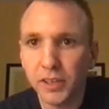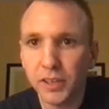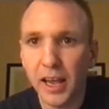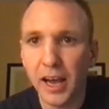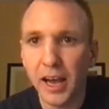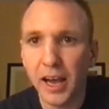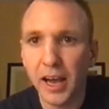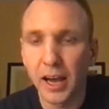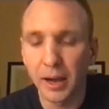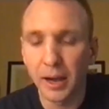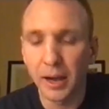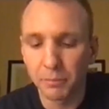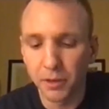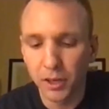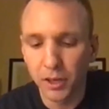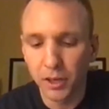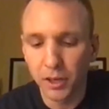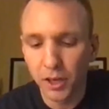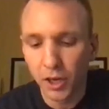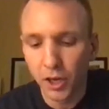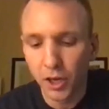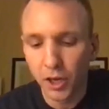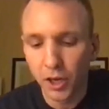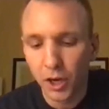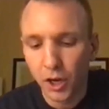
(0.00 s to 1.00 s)
Um,
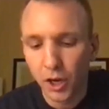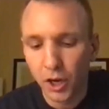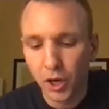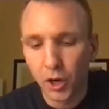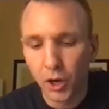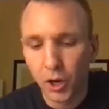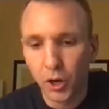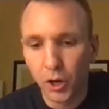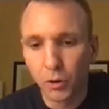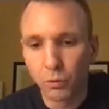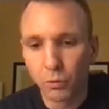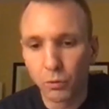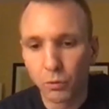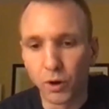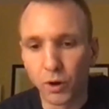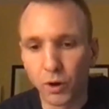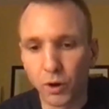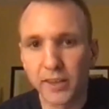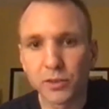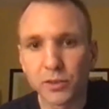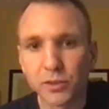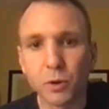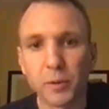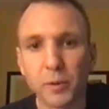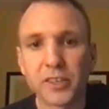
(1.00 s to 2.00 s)
one
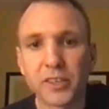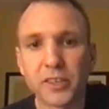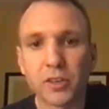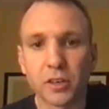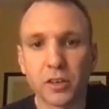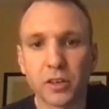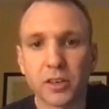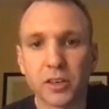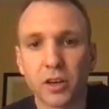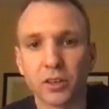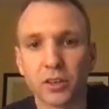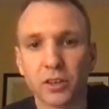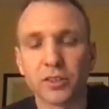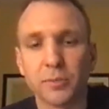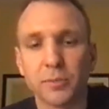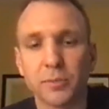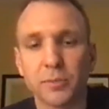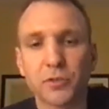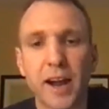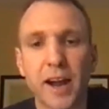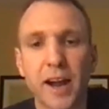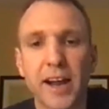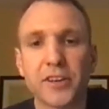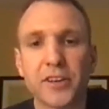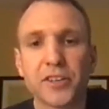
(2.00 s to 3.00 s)
is what we t- call some
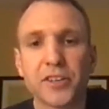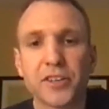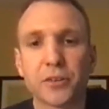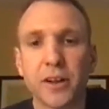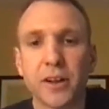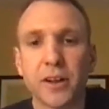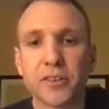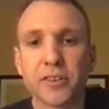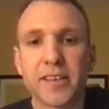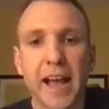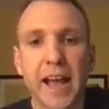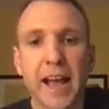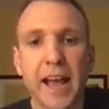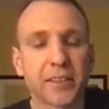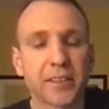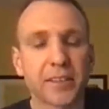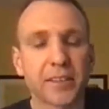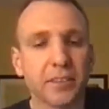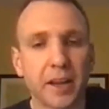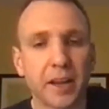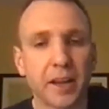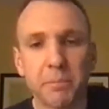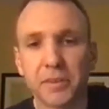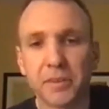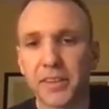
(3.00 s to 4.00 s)
strategies around
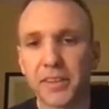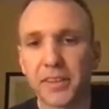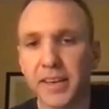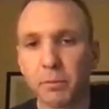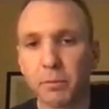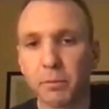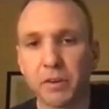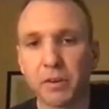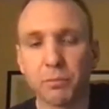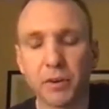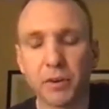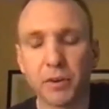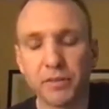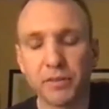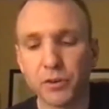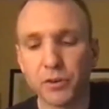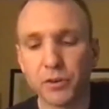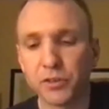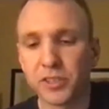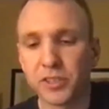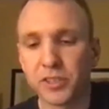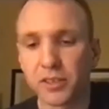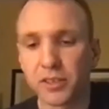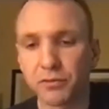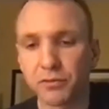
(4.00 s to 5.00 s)
tactical empathy, and we've, we've
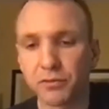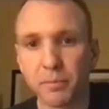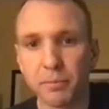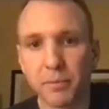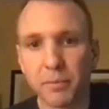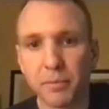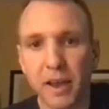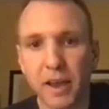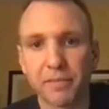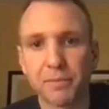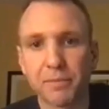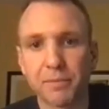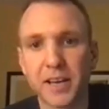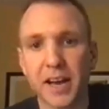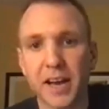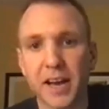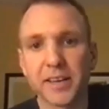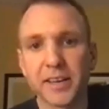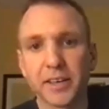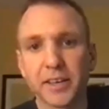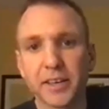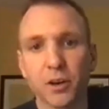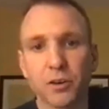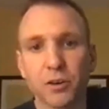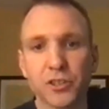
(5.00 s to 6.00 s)
used this from FBI
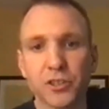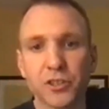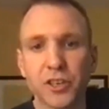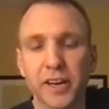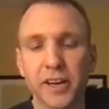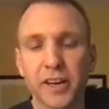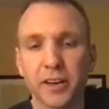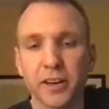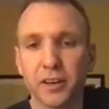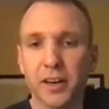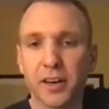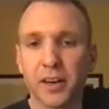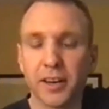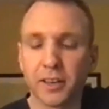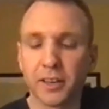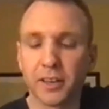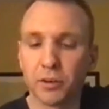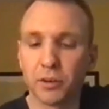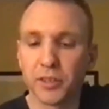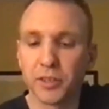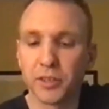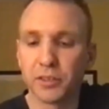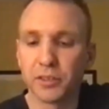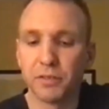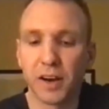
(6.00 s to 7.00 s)
negotiator uh,
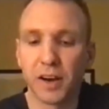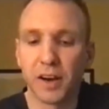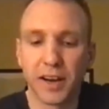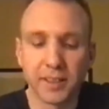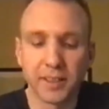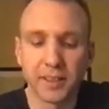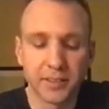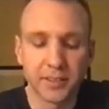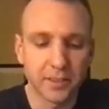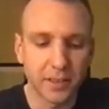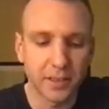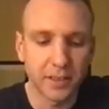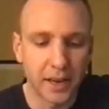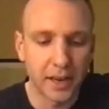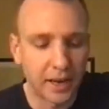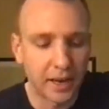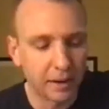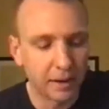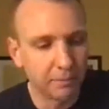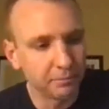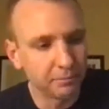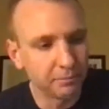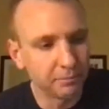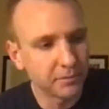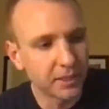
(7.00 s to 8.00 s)
Chris Voss.
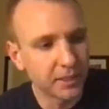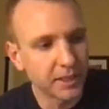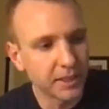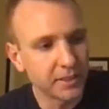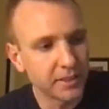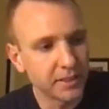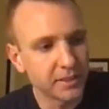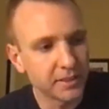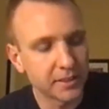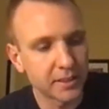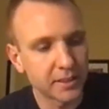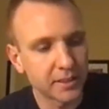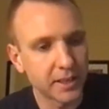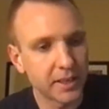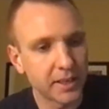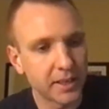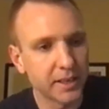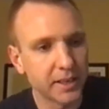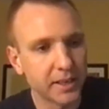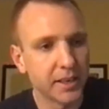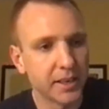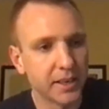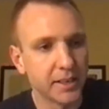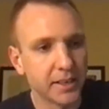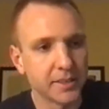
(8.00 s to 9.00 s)
Um, he's
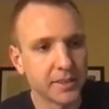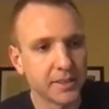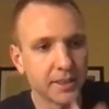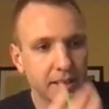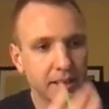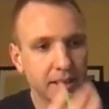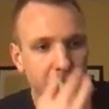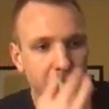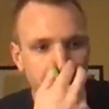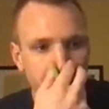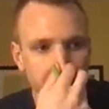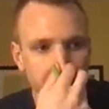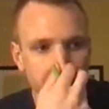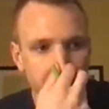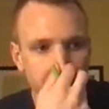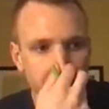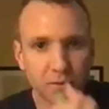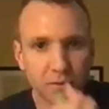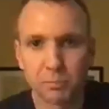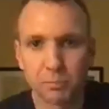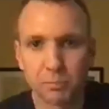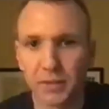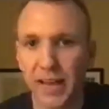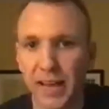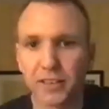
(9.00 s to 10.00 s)
in his uh,
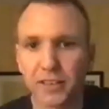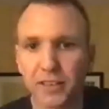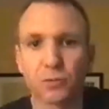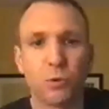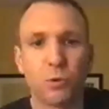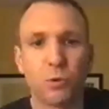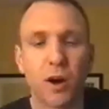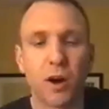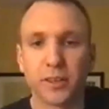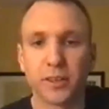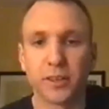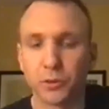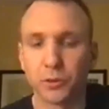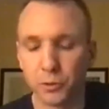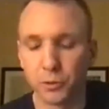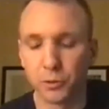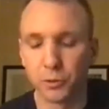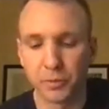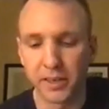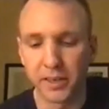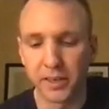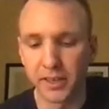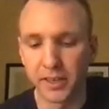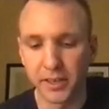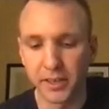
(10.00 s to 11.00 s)
Black Swan group.
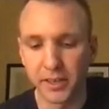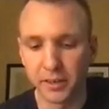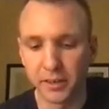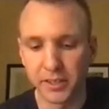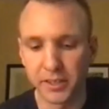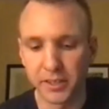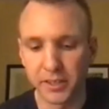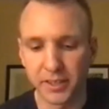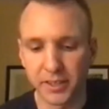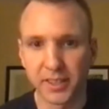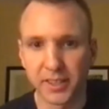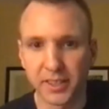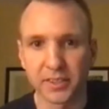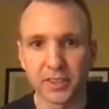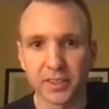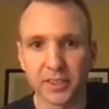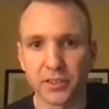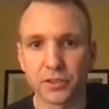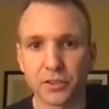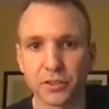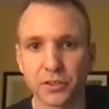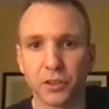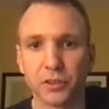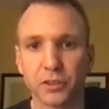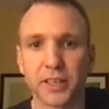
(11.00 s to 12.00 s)
You know, he does
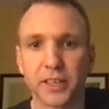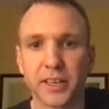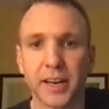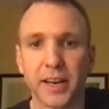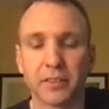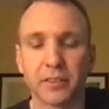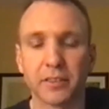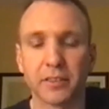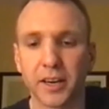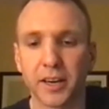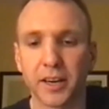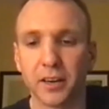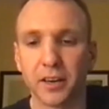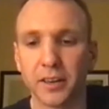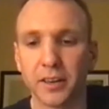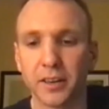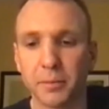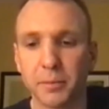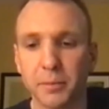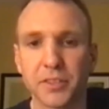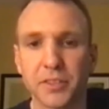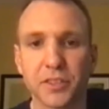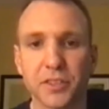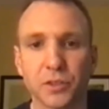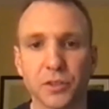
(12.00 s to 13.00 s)
consulting out there in the
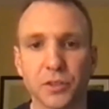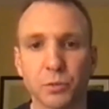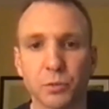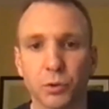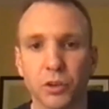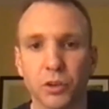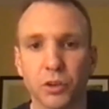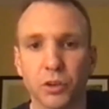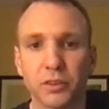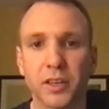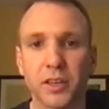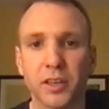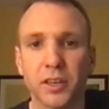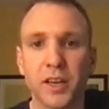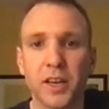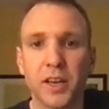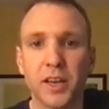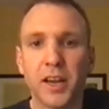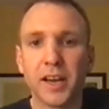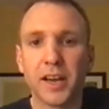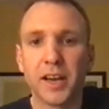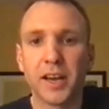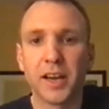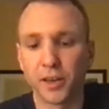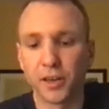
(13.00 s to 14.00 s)
business world,
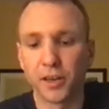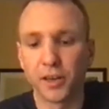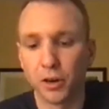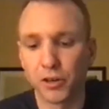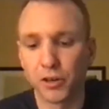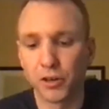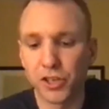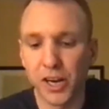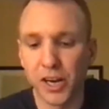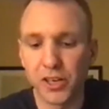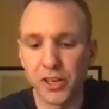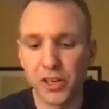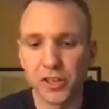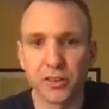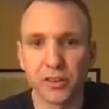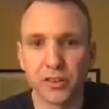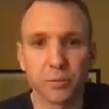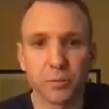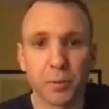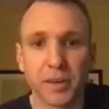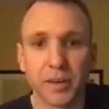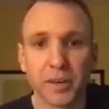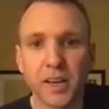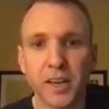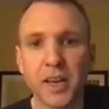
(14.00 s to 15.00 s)
negotiations,
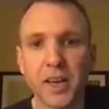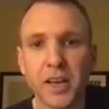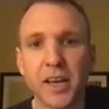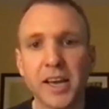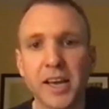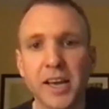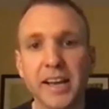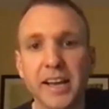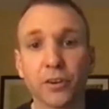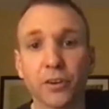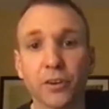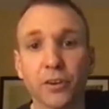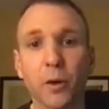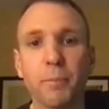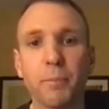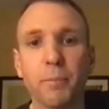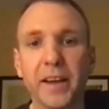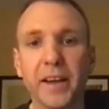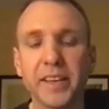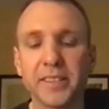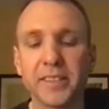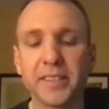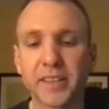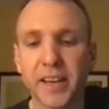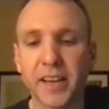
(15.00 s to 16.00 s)
but it's all
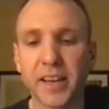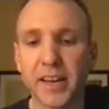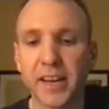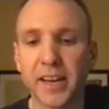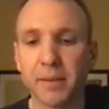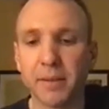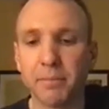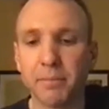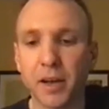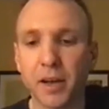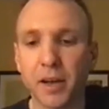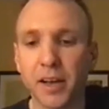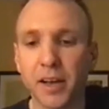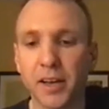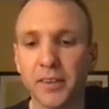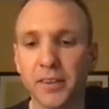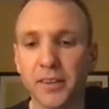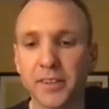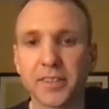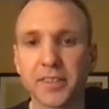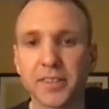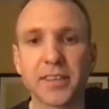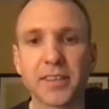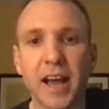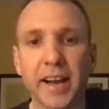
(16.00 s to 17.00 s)
based in um, uh, the
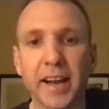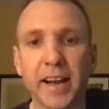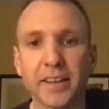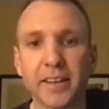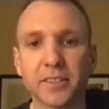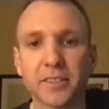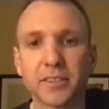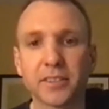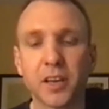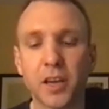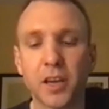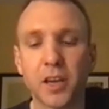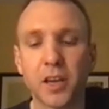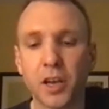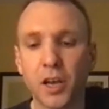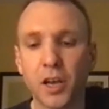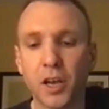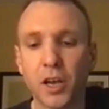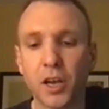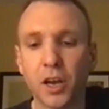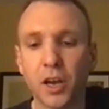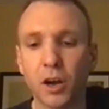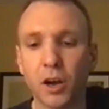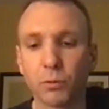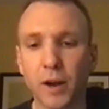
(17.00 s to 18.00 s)
science
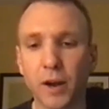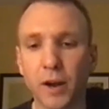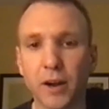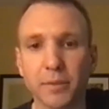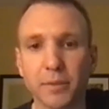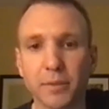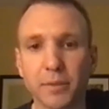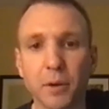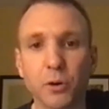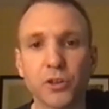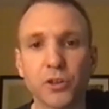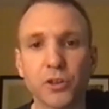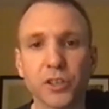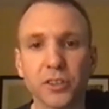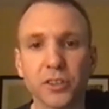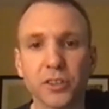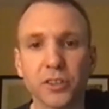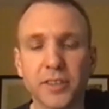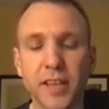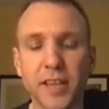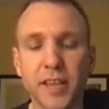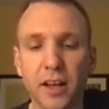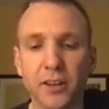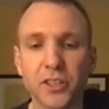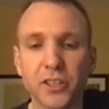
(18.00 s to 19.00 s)
around emotional
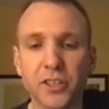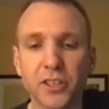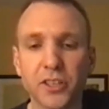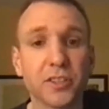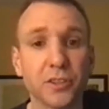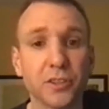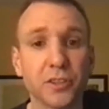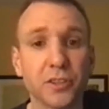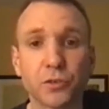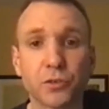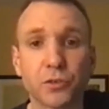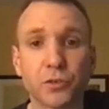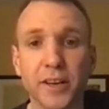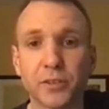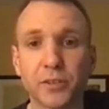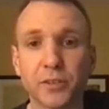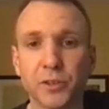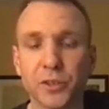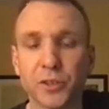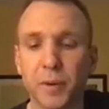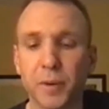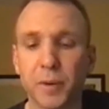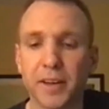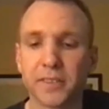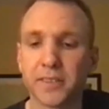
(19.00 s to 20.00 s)
intelligence, and the stress
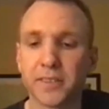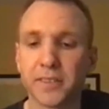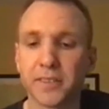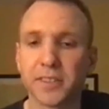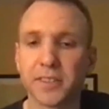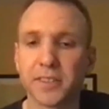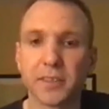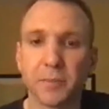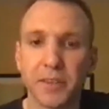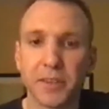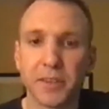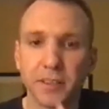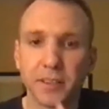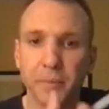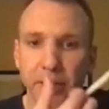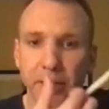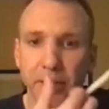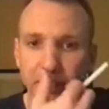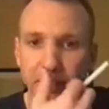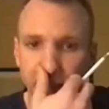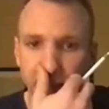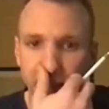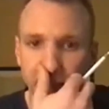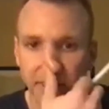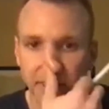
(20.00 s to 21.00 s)
response system, the
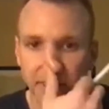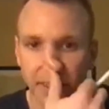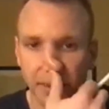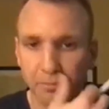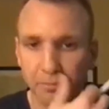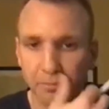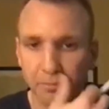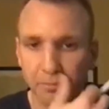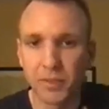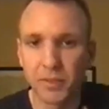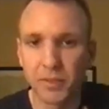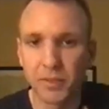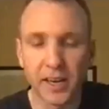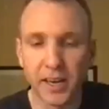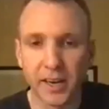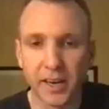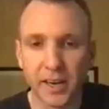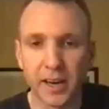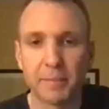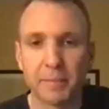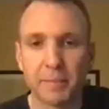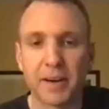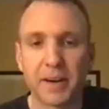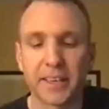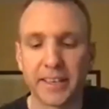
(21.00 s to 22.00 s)
limbic system. And
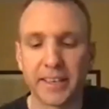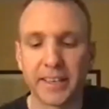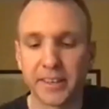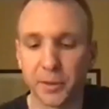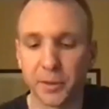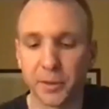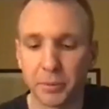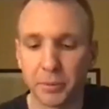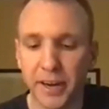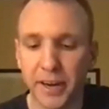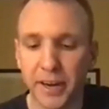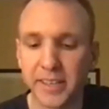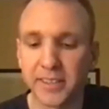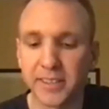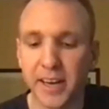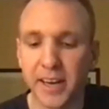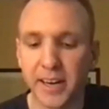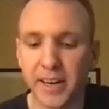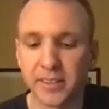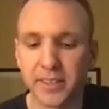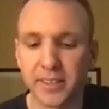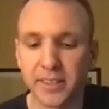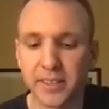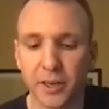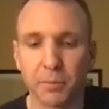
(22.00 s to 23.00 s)
I'm not going to get into the brain
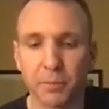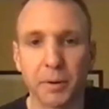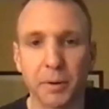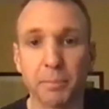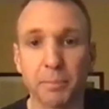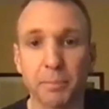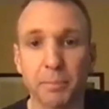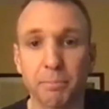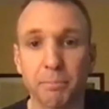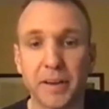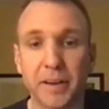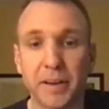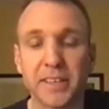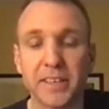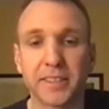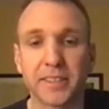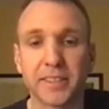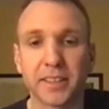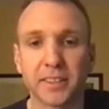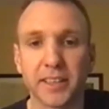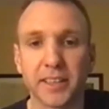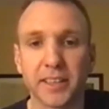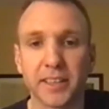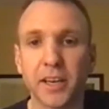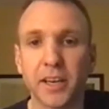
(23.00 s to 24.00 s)
science here, but
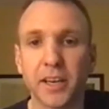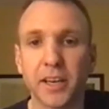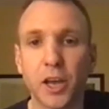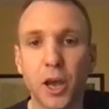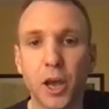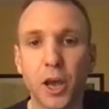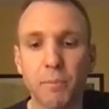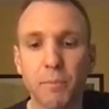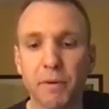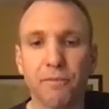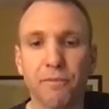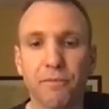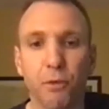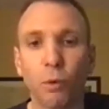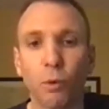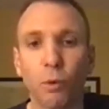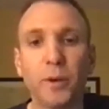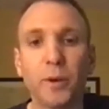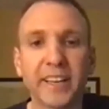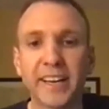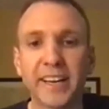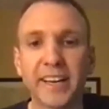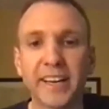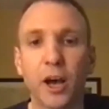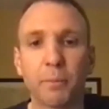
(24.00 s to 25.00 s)
basically, before we
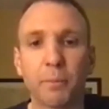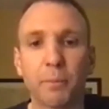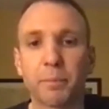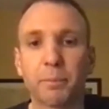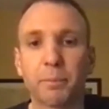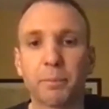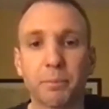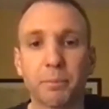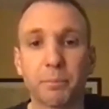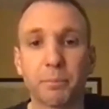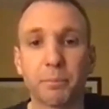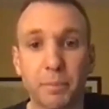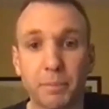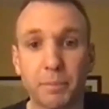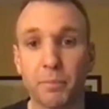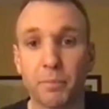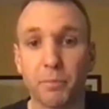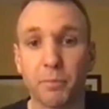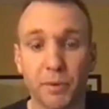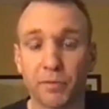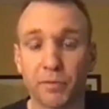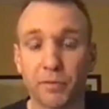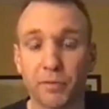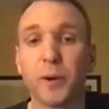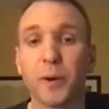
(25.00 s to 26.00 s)
can help,
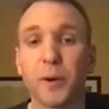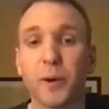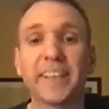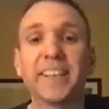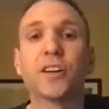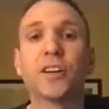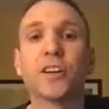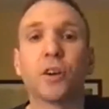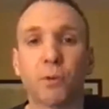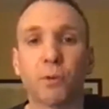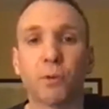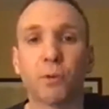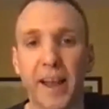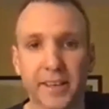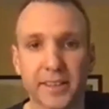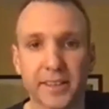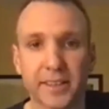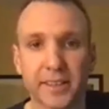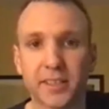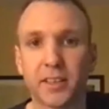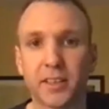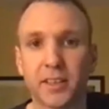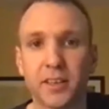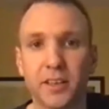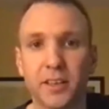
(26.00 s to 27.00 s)
before we can correct,
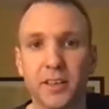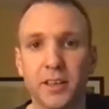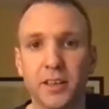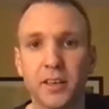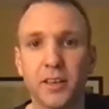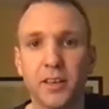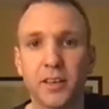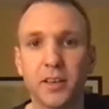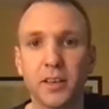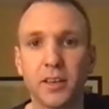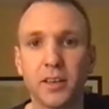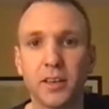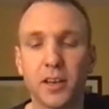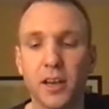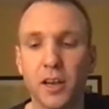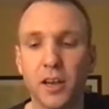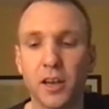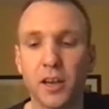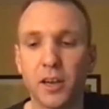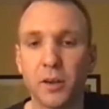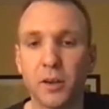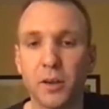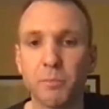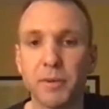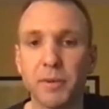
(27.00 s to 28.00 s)

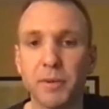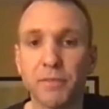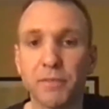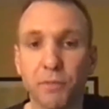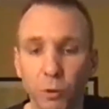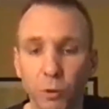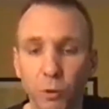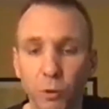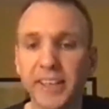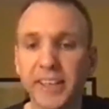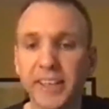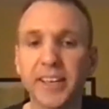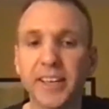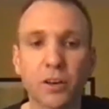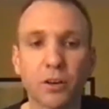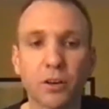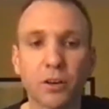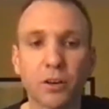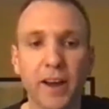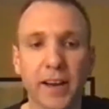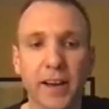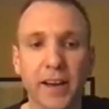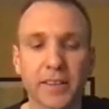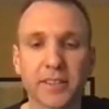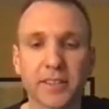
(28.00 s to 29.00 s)
before we can
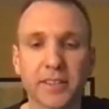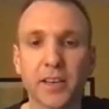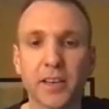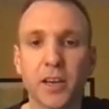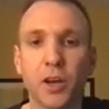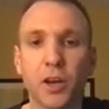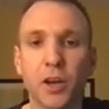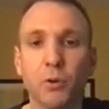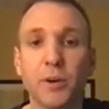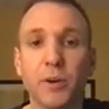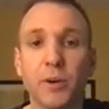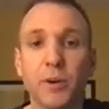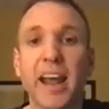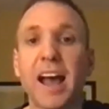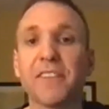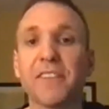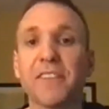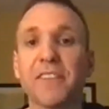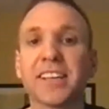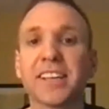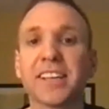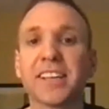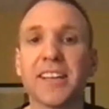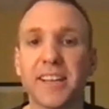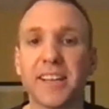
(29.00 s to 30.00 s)
correct, we have
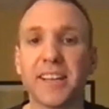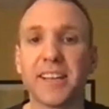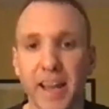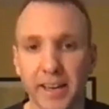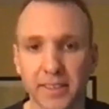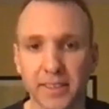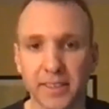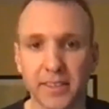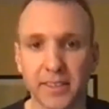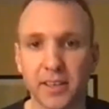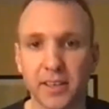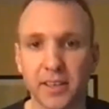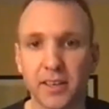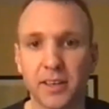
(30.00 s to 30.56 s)
to connect.